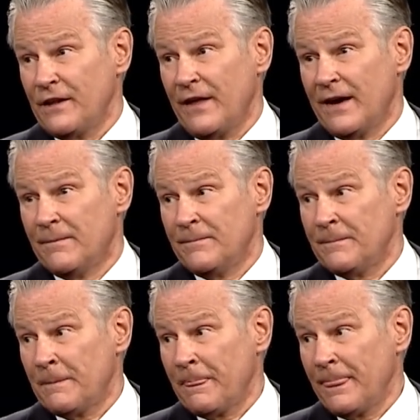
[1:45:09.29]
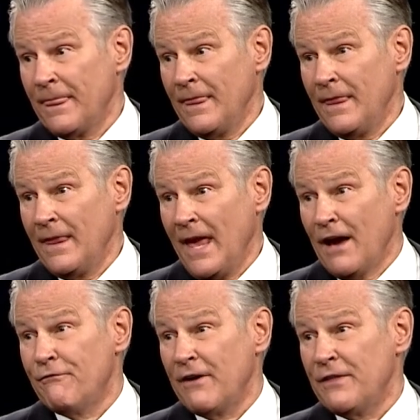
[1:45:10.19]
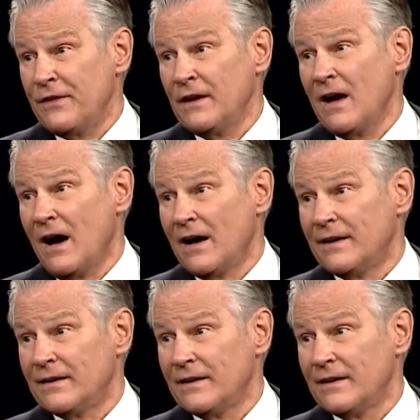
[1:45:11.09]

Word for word: them, have faith in God.